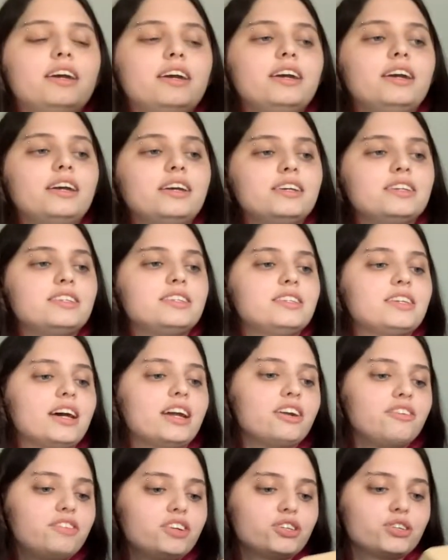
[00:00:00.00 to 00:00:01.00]
his
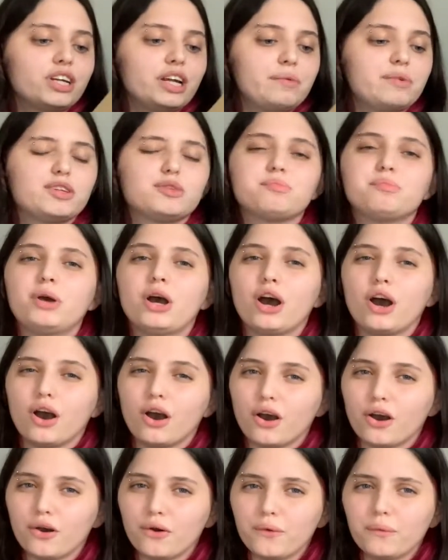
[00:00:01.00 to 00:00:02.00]
unofficial name is
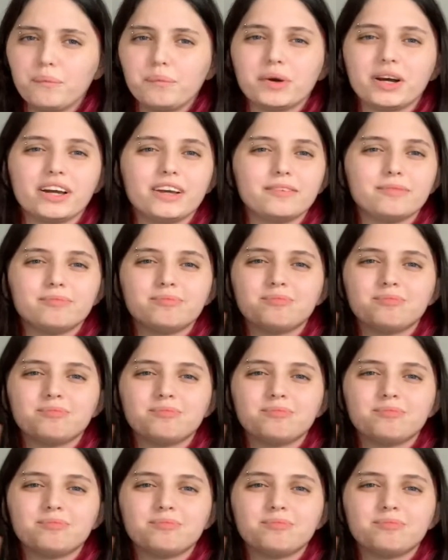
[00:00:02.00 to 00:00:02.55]
Poe, but